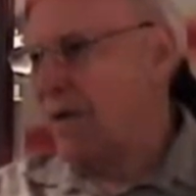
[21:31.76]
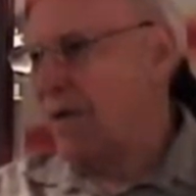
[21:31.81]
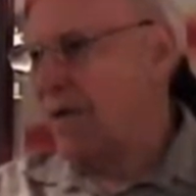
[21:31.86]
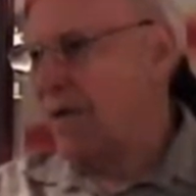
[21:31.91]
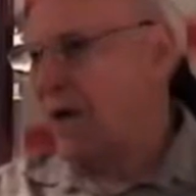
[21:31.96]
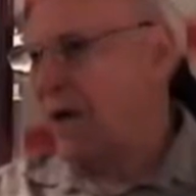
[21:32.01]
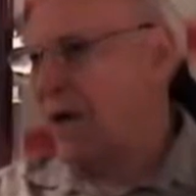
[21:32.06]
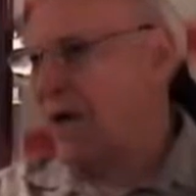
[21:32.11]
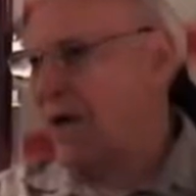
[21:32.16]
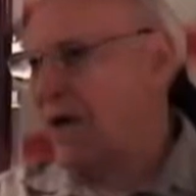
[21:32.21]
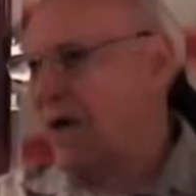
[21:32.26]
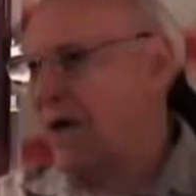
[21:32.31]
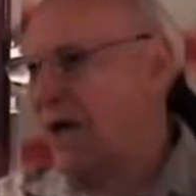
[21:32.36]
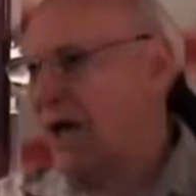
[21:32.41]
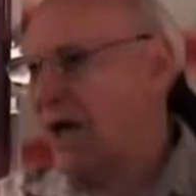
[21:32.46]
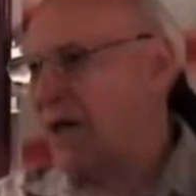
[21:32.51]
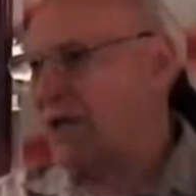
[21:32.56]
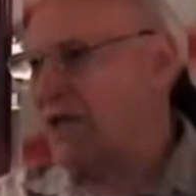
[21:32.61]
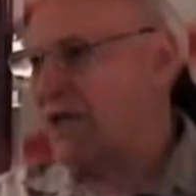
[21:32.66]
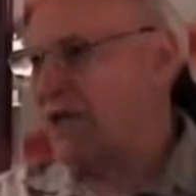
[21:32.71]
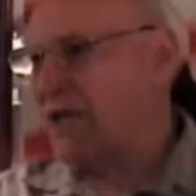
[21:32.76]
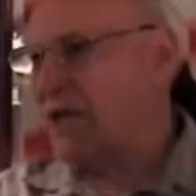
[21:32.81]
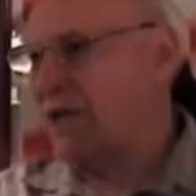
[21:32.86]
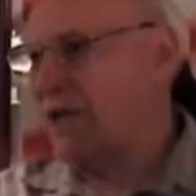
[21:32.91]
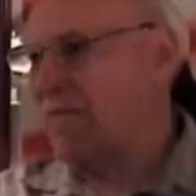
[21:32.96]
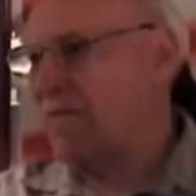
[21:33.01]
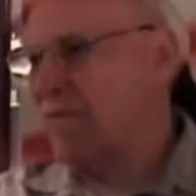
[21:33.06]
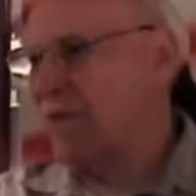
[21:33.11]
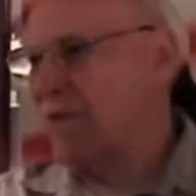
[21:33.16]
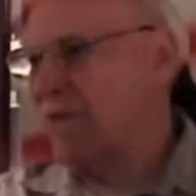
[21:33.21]
we had an oxygen
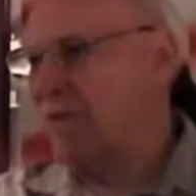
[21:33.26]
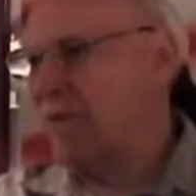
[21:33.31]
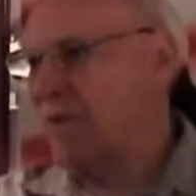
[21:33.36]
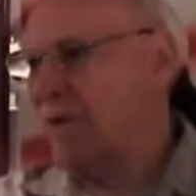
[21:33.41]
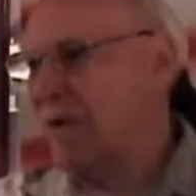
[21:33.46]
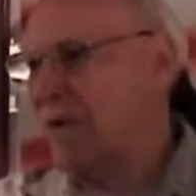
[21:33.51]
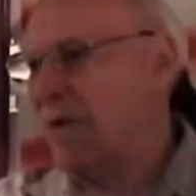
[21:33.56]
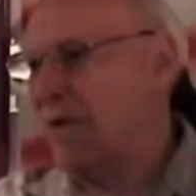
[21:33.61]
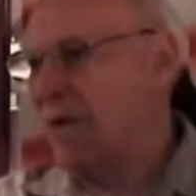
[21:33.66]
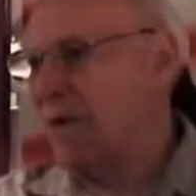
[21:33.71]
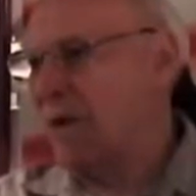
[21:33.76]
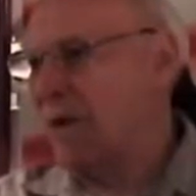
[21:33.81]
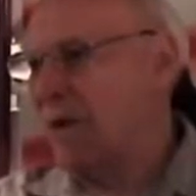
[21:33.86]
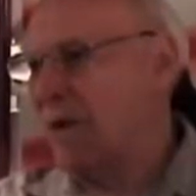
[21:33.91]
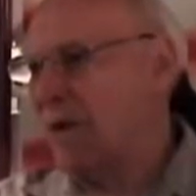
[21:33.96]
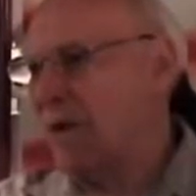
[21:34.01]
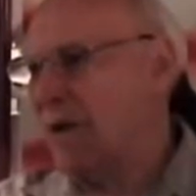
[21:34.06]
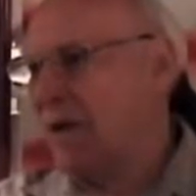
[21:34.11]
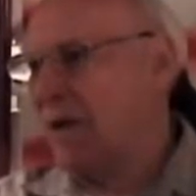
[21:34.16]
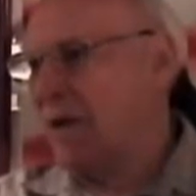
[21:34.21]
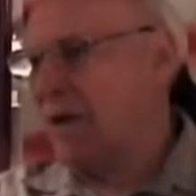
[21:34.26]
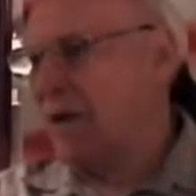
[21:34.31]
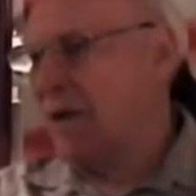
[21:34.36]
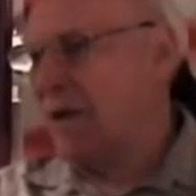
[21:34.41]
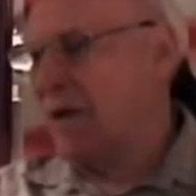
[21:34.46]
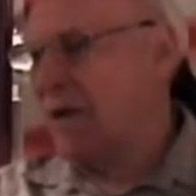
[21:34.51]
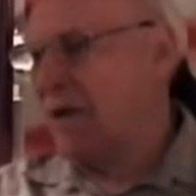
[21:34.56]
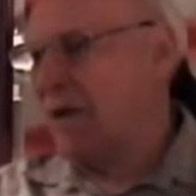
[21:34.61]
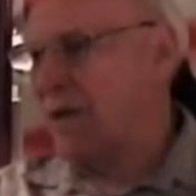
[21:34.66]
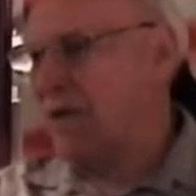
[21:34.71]
room
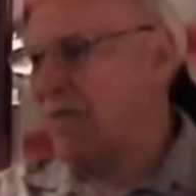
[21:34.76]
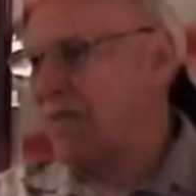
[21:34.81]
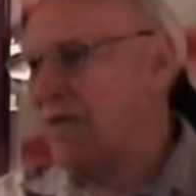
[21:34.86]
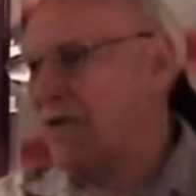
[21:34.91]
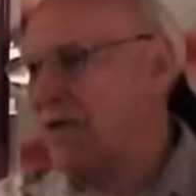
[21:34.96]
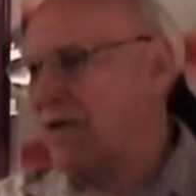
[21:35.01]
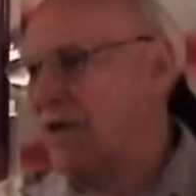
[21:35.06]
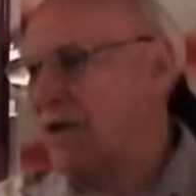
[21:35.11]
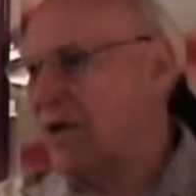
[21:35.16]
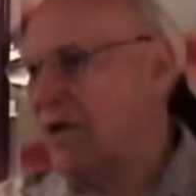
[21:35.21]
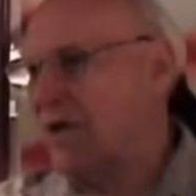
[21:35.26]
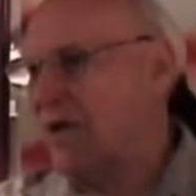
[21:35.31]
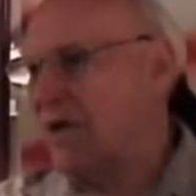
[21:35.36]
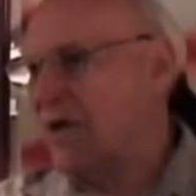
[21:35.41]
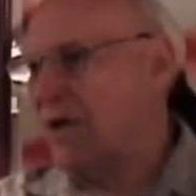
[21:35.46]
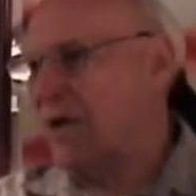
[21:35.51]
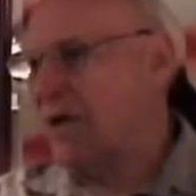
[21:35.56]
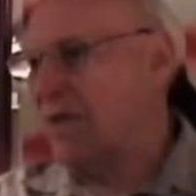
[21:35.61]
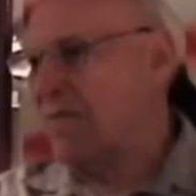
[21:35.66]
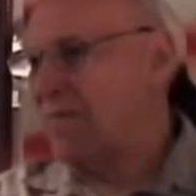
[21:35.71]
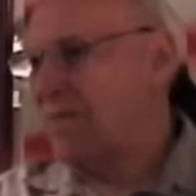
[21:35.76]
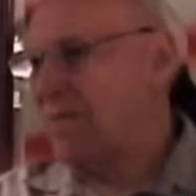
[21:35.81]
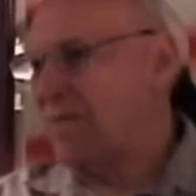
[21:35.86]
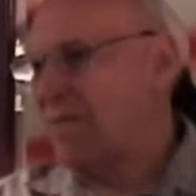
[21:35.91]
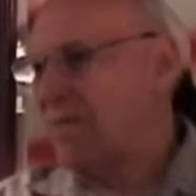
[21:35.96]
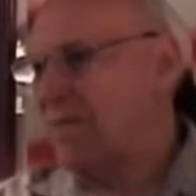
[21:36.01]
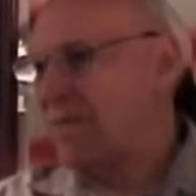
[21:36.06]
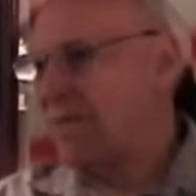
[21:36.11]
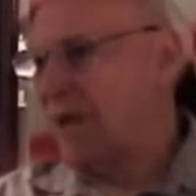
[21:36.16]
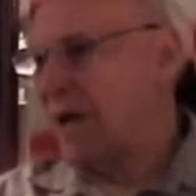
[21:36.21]
that was near the
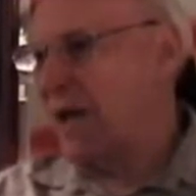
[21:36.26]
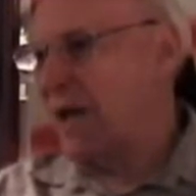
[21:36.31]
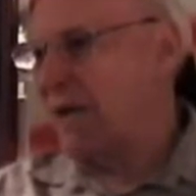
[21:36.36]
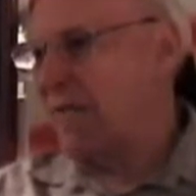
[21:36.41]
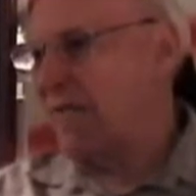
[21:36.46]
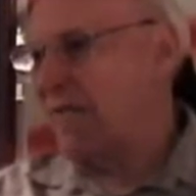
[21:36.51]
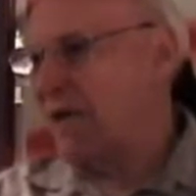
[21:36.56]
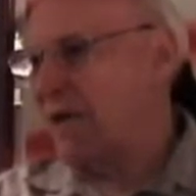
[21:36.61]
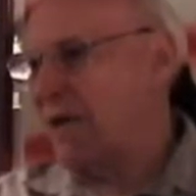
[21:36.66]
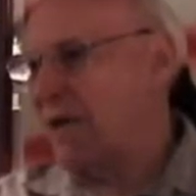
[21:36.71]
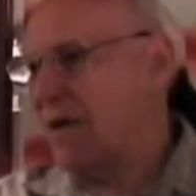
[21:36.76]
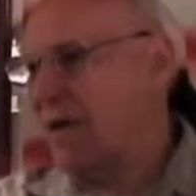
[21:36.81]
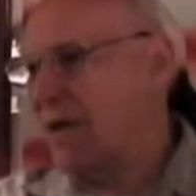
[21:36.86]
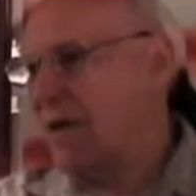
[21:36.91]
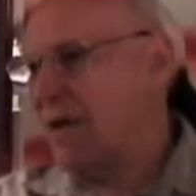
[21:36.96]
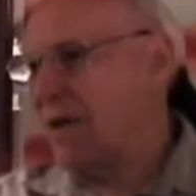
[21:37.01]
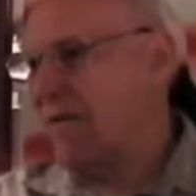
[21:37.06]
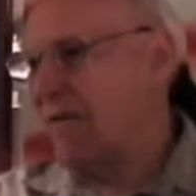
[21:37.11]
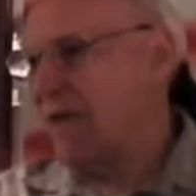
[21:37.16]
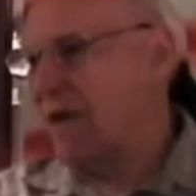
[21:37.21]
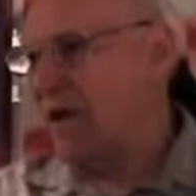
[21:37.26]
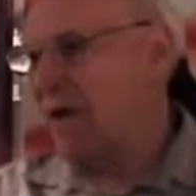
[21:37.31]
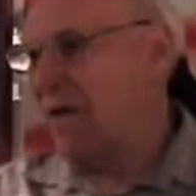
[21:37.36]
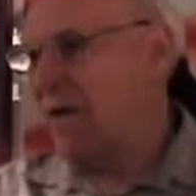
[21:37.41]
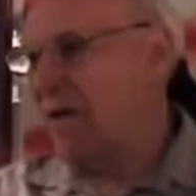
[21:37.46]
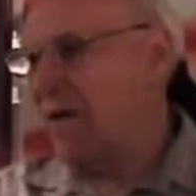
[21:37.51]
aft elevator.